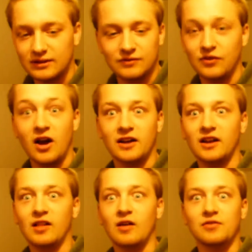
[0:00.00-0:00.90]
Fuck,
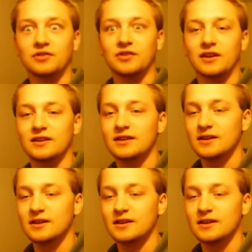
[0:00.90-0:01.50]
I love this thing.